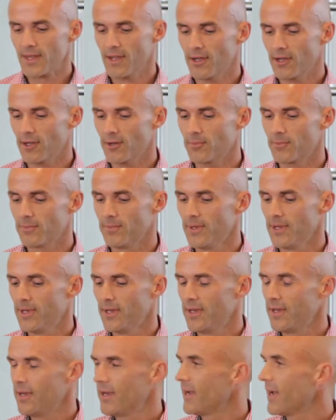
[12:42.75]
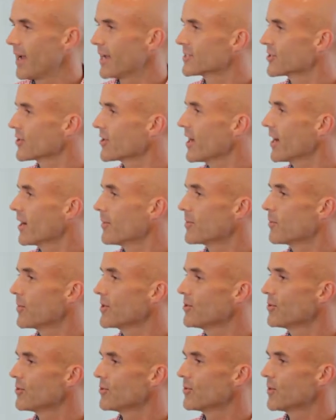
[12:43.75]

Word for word: Um, and so, yeah, I mean, when you,